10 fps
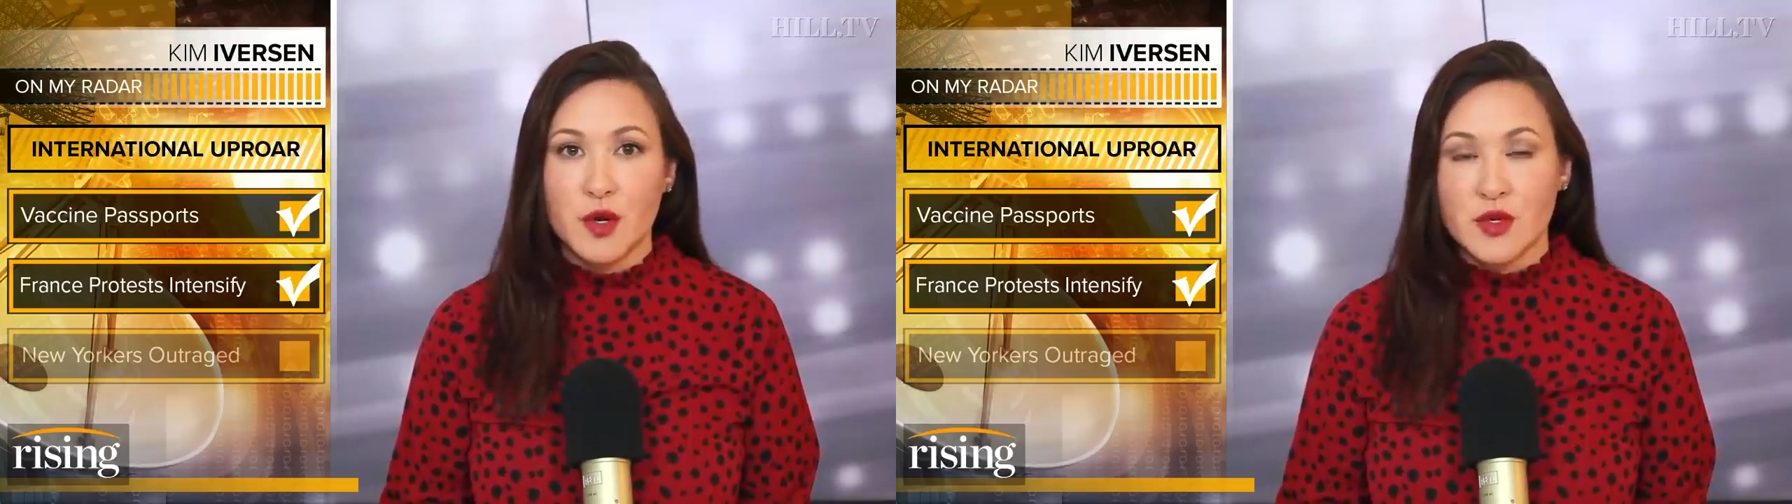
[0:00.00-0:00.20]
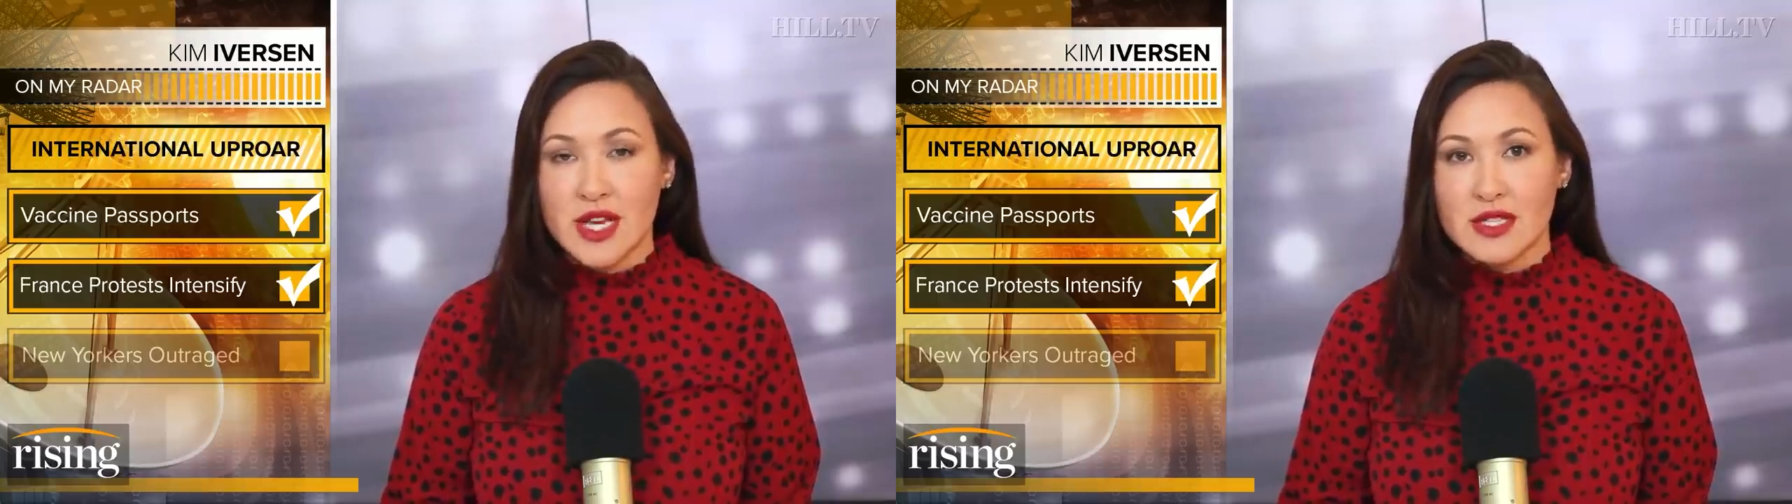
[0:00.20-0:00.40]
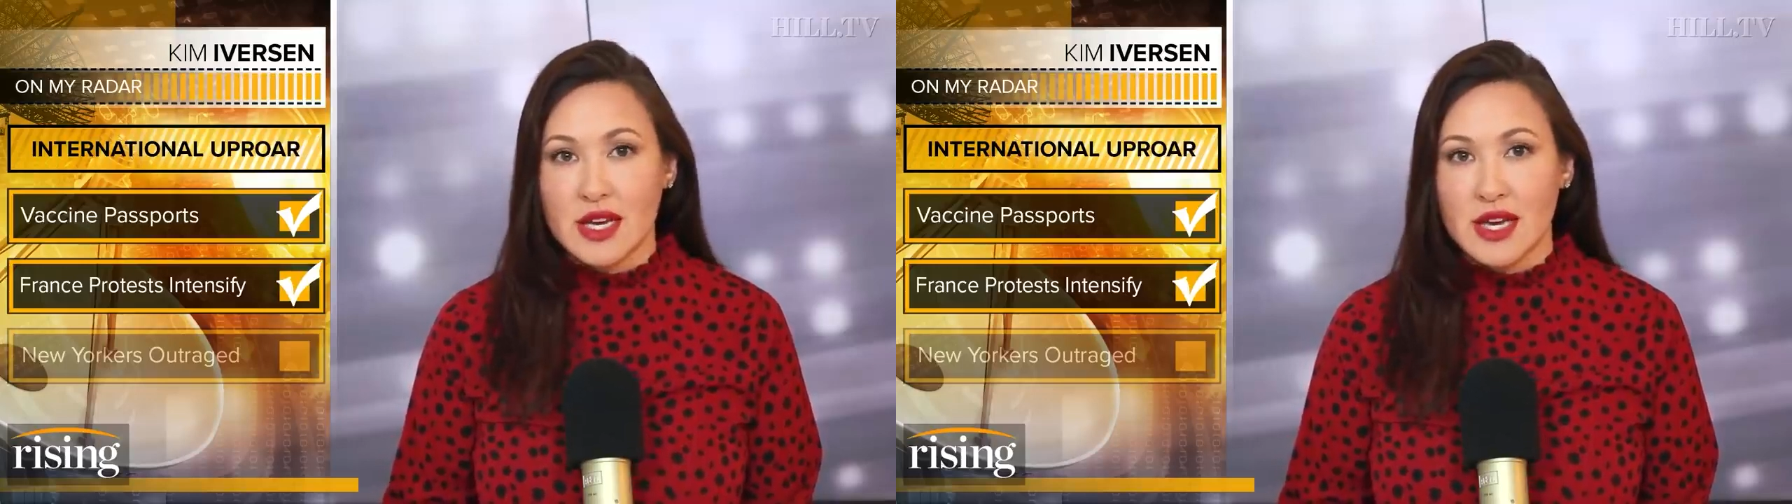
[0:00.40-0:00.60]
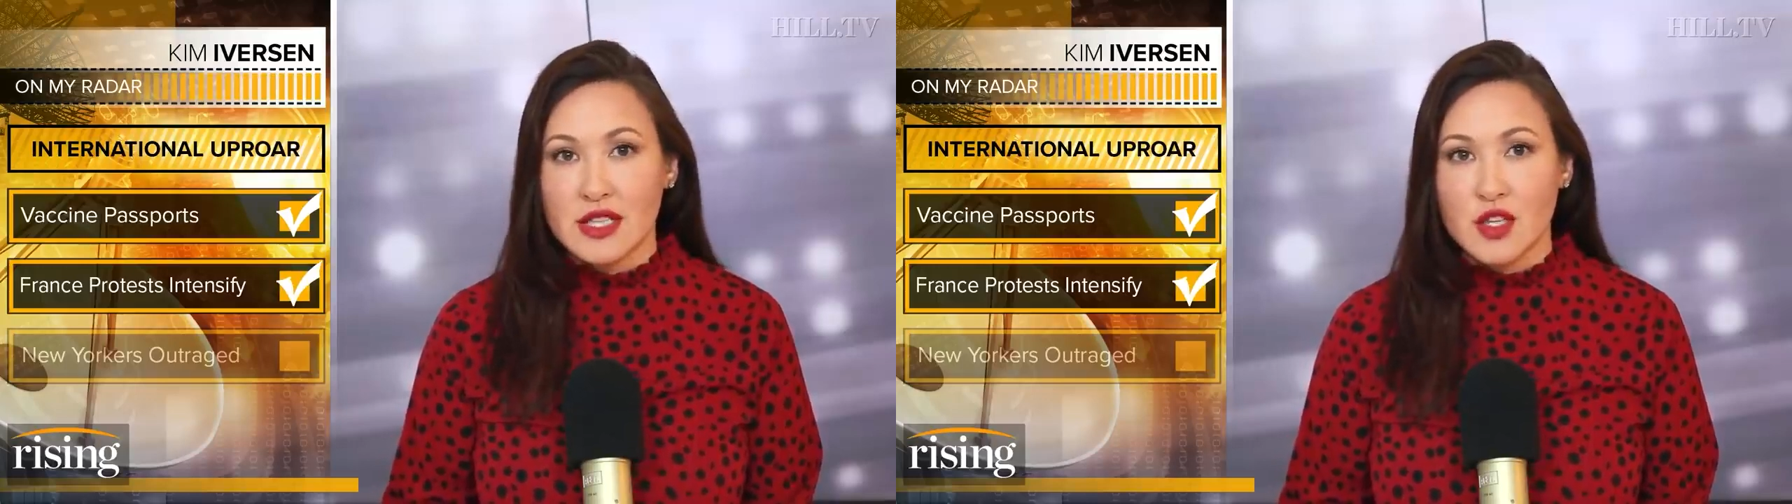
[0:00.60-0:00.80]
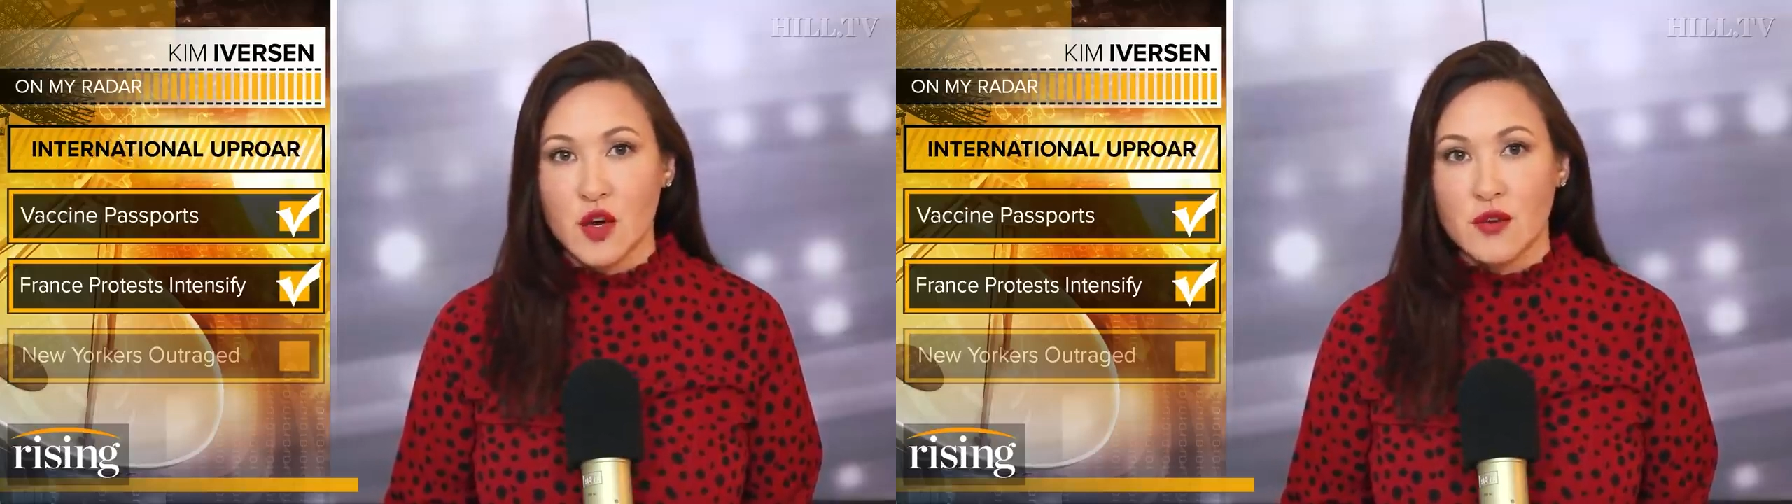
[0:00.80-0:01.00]
protesting
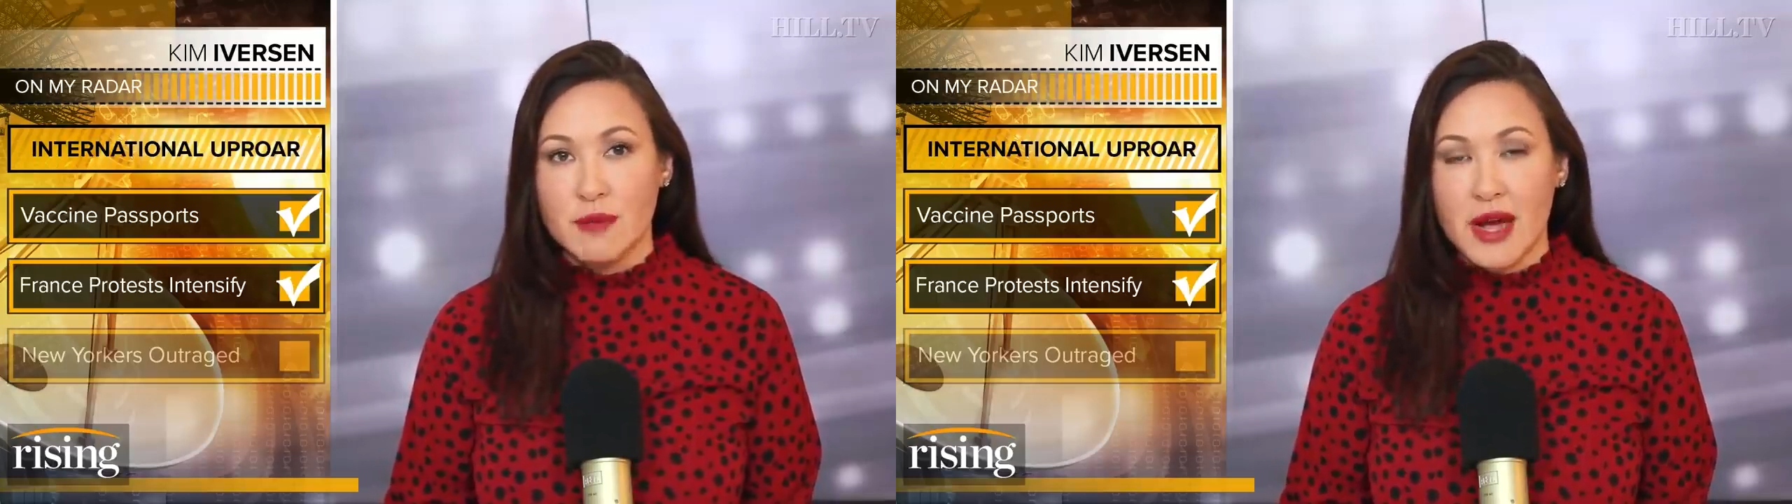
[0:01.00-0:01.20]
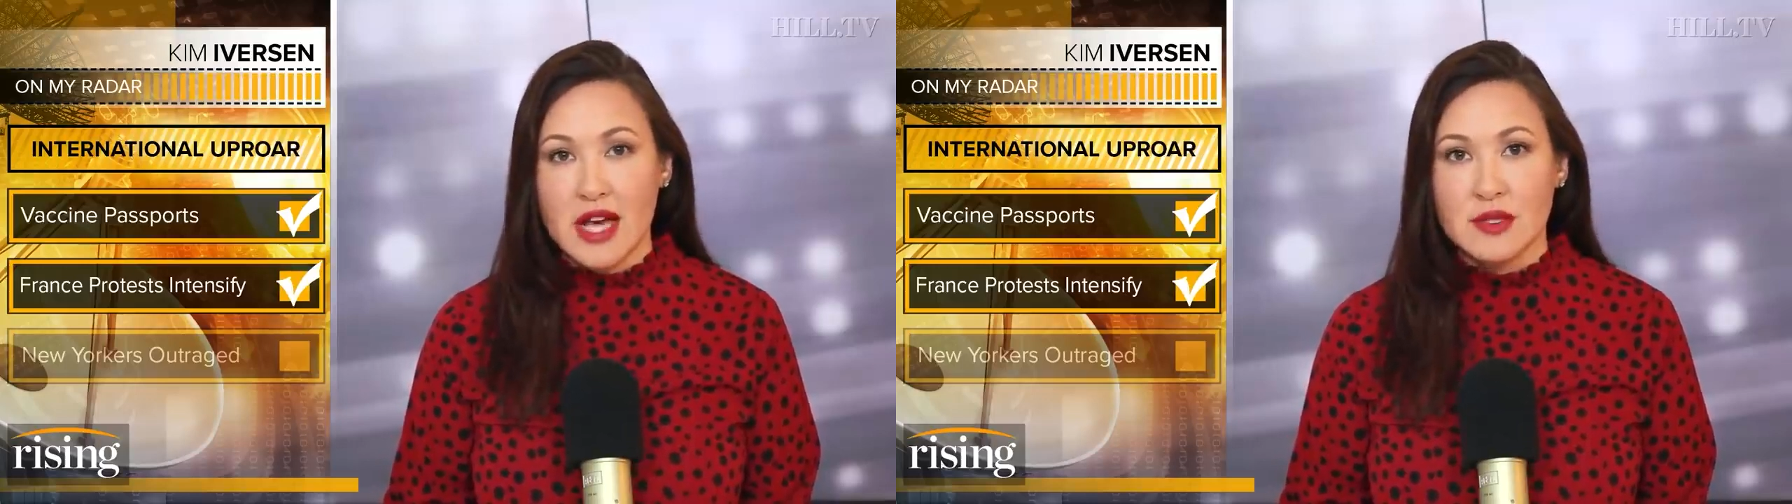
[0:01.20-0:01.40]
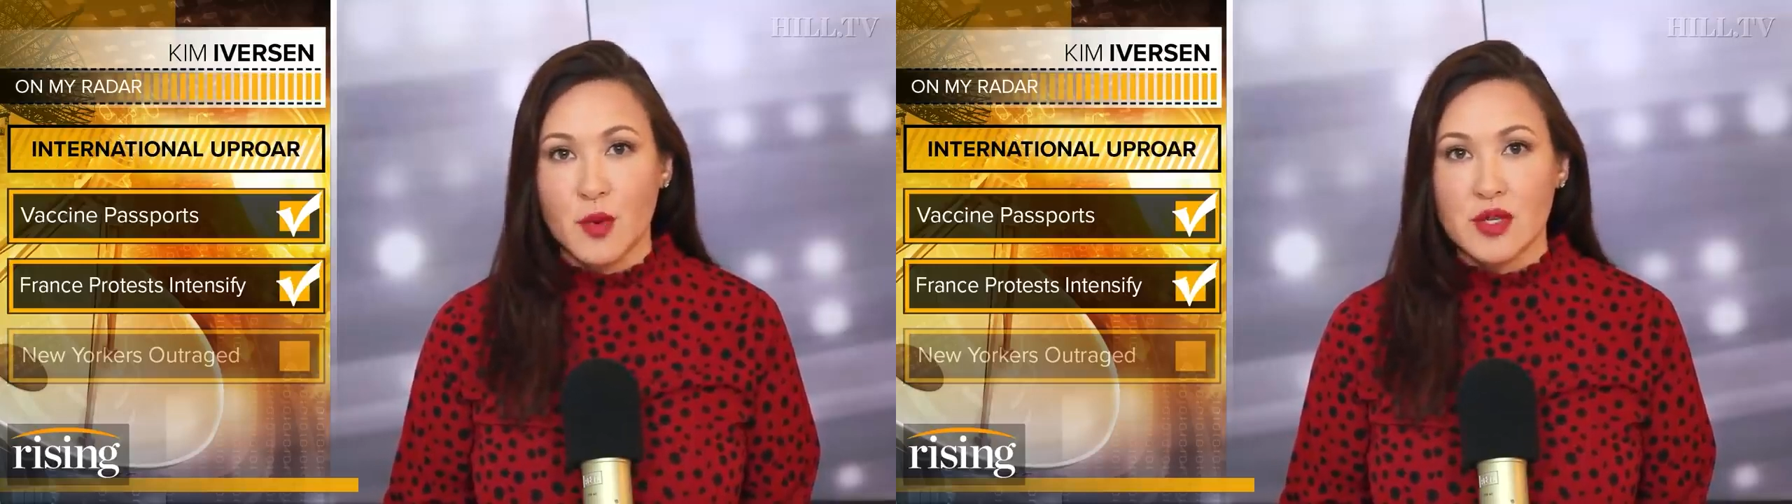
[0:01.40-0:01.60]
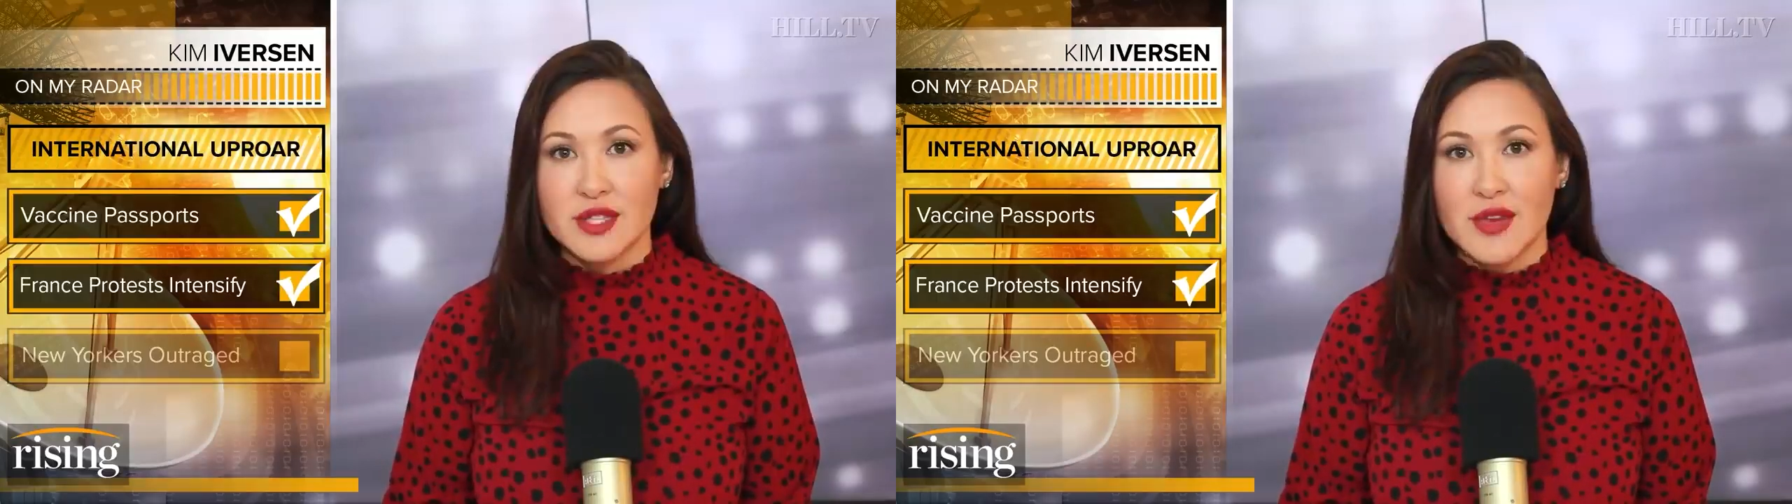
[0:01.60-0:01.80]
against COVID passports.